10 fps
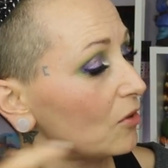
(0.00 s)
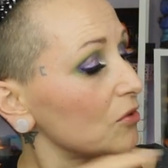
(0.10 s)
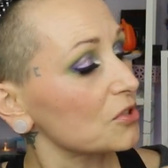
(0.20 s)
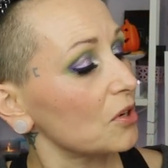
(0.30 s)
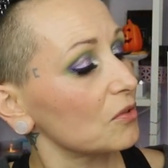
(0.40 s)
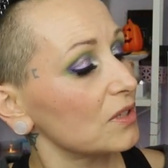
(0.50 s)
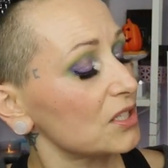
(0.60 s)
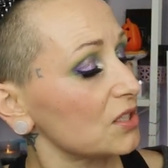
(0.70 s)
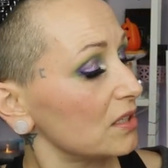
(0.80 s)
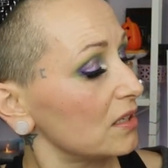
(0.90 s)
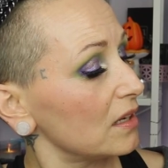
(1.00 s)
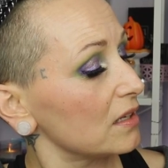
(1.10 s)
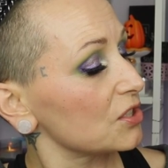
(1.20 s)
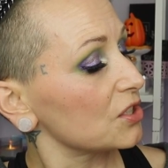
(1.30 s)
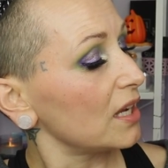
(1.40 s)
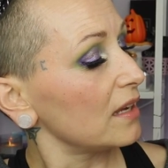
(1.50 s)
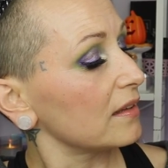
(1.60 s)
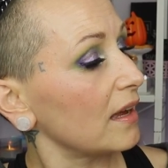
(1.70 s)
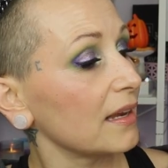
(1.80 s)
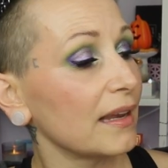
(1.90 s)
Also this uh,
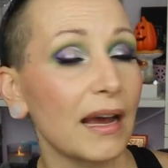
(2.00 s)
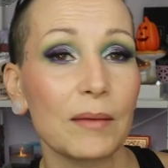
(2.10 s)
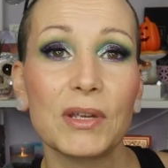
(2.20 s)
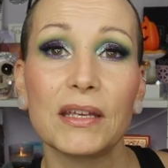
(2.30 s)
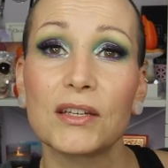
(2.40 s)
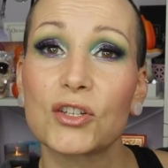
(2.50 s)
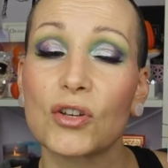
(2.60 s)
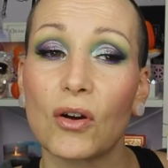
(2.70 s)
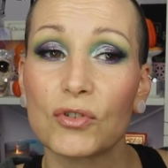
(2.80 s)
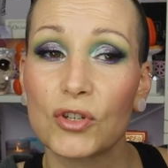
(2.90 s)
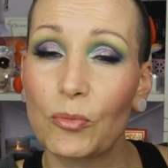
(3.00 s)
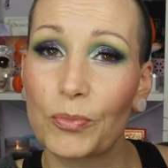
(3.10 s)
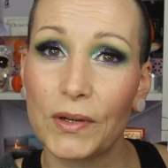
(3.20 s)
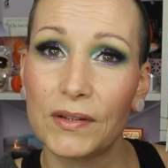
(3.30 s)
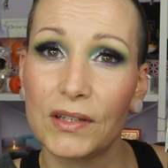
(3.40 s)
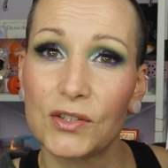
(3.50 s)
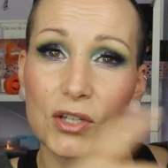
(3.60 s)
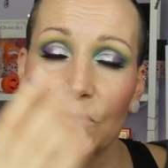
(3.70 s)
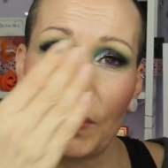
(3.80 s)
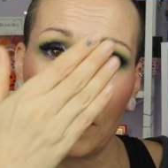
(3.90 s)
shade Hanami is so, so pretty,
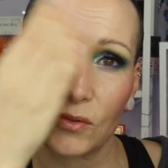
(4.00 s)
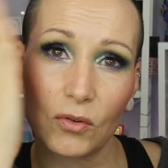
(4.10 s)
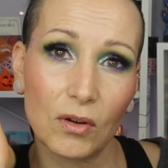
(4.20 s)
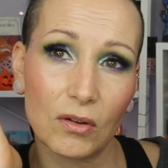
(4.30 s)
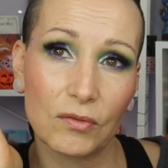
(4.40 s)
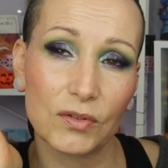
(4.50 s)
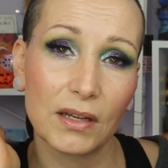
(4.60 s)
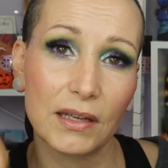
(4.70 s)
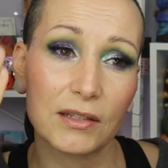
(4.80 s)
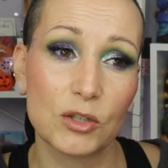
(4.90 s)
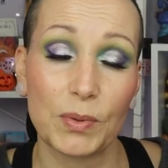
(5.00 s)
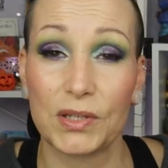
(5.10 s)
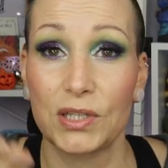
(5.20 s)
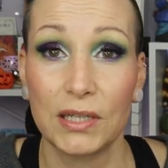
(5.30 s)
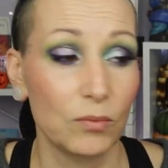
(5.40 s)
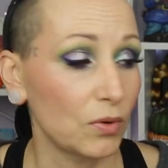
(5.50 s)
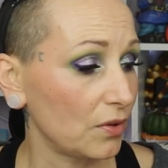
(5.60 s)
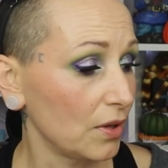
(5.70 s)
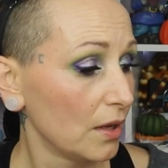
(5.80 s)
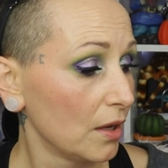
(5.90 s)
just packed all over the lid, especially
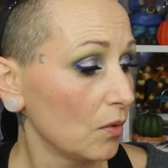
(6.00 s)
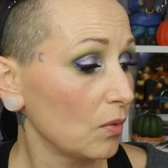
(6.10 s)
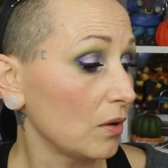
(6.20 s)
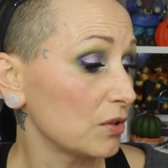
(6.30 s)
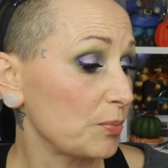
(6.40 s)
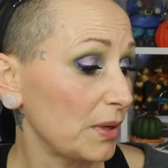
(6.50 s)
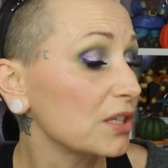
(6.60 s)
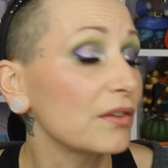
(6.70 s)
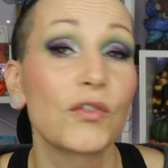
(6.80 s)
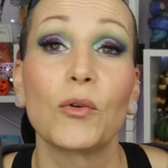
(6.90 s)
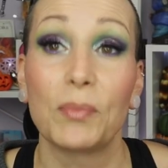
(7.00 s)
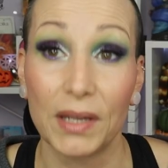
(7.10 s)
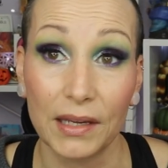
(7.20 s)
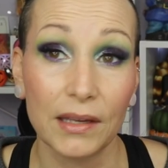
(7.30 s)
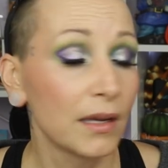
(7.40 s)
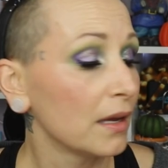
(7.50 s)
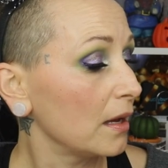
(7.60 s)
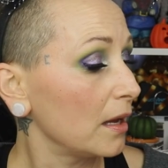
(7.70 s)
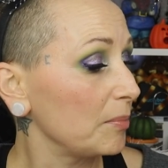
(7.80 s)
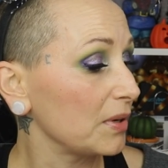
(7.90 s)
with, well, especially for me,
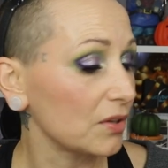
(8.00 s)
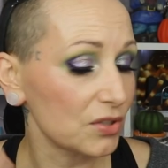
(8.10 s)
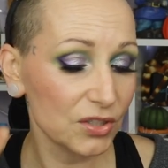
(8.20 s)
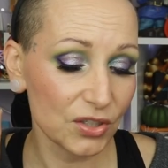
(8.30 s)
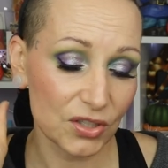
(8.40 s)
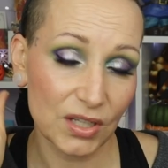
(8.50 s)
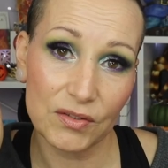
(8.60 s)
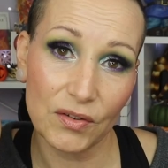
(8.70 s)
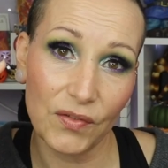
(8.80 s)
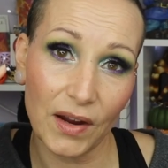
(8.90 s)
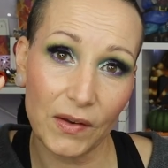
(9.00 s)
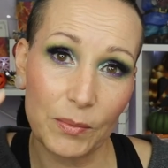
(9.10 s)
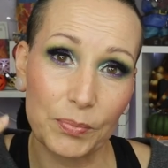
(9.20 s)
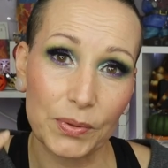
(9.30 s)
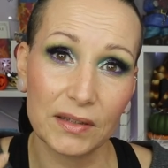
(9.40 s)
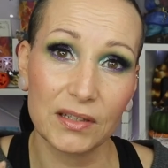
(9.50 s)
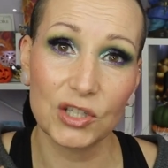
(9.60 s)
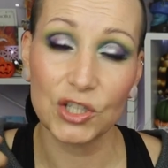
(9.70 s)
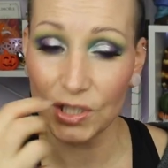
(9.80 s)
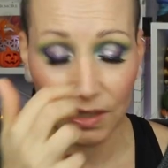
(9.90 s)
uh, because it just gives a very
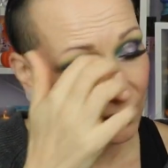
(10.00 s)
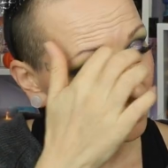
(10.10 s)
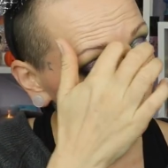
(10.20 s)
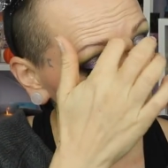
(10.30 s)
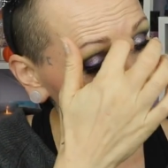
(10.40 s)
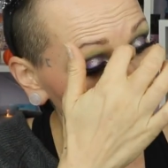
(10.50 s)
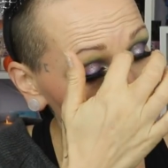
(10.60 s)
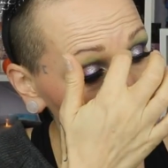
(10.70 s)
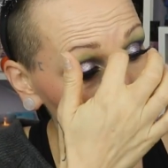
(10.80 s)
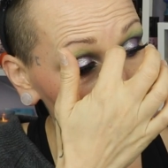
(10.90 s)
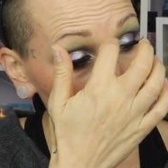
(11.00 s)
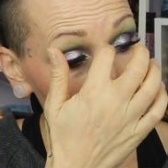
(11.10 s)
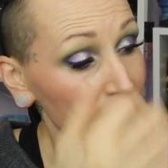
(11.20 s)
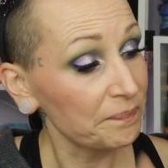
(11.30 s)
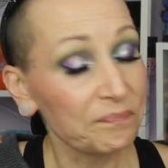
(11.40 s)
pretty sheen to my eyelid.